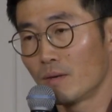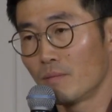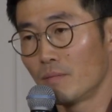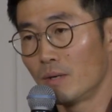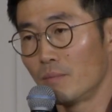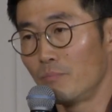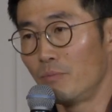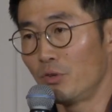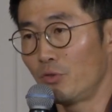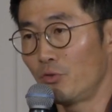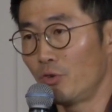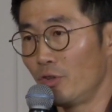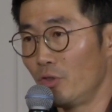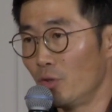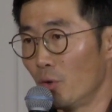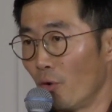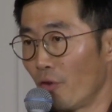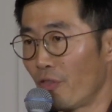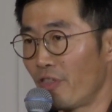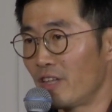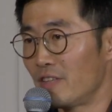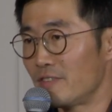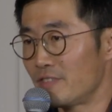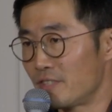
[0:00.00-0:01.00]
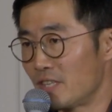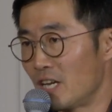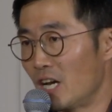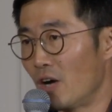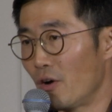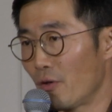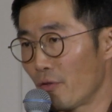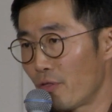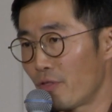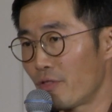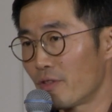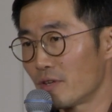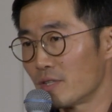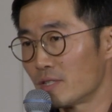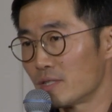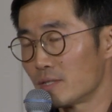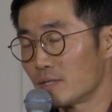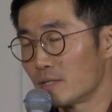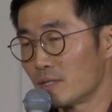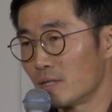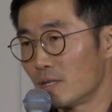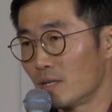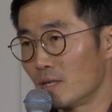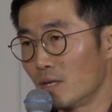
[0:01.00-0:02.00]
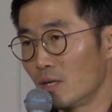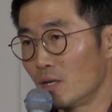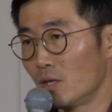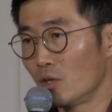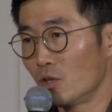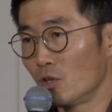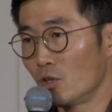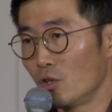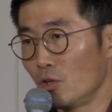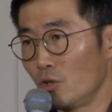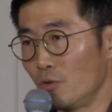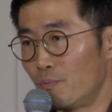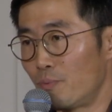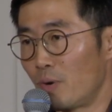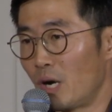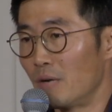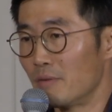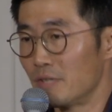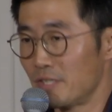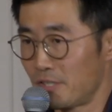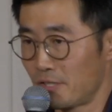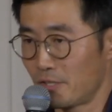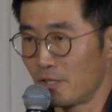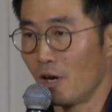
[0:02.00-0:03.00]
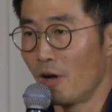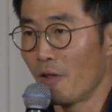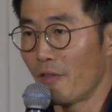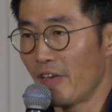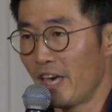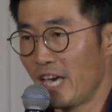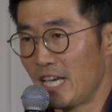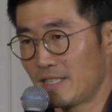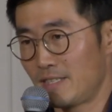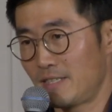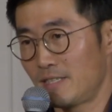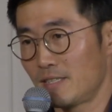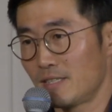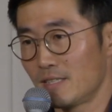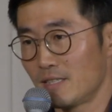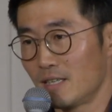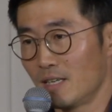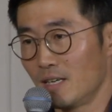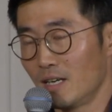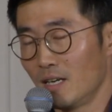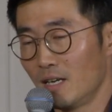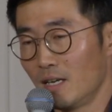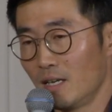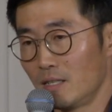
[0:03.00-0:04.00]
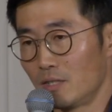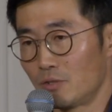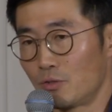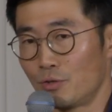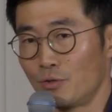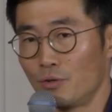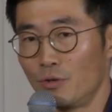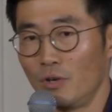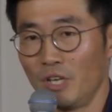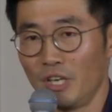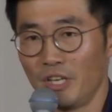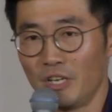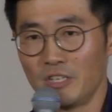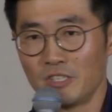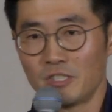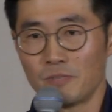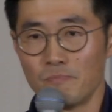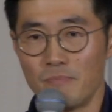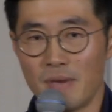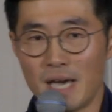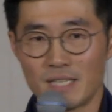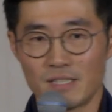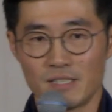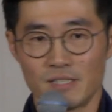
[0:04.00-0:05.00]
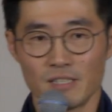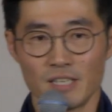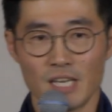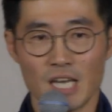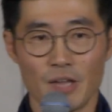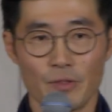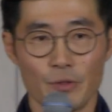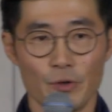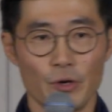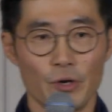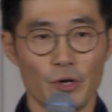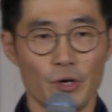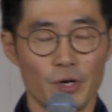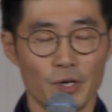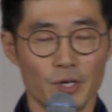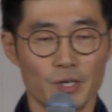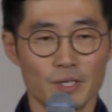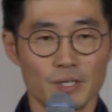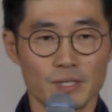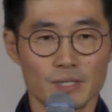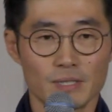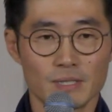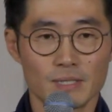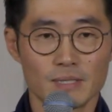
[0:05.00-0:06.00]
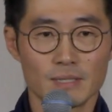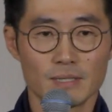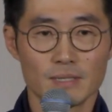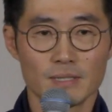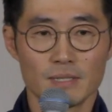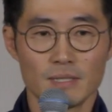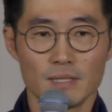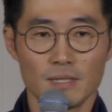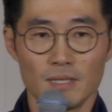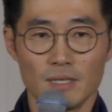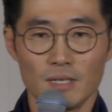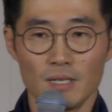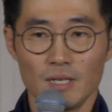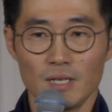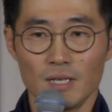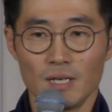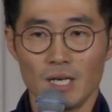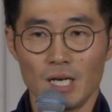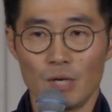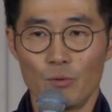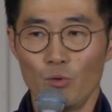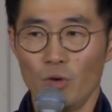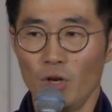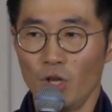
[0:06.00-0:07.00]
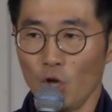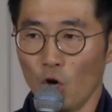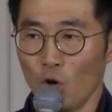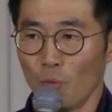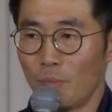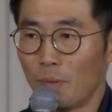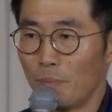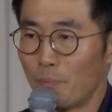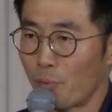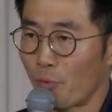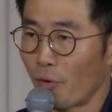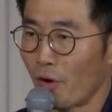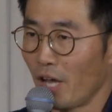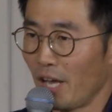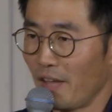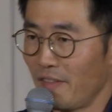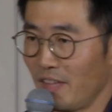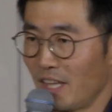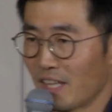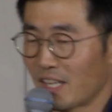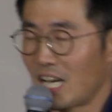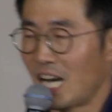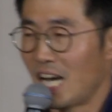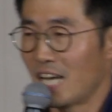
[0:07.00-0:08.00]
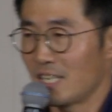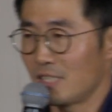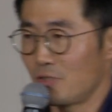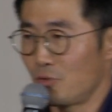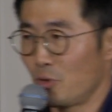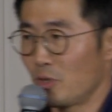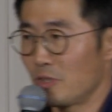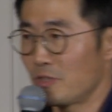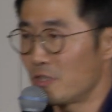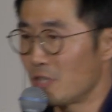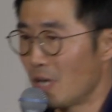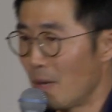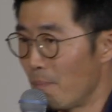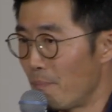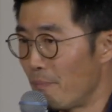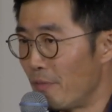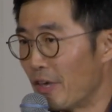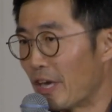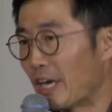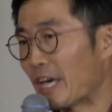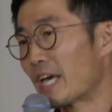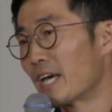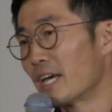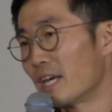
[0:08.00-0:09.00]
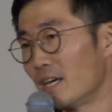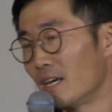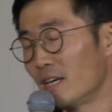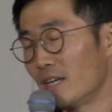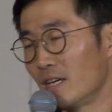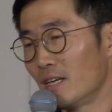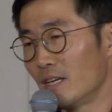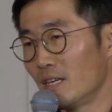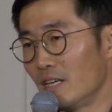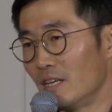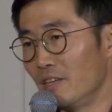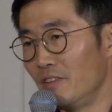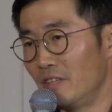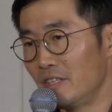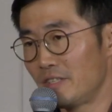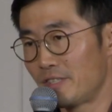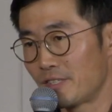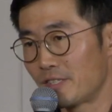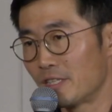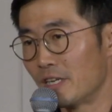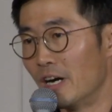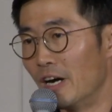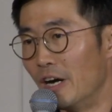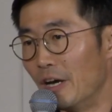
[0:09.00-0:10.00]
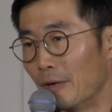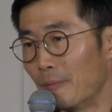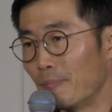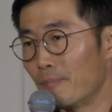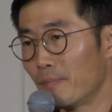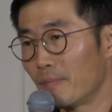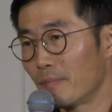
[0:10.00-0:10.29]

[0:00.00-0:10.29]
between North and South. You probably saw that the two leaders met together. I really hope and pray that God is doing something in this time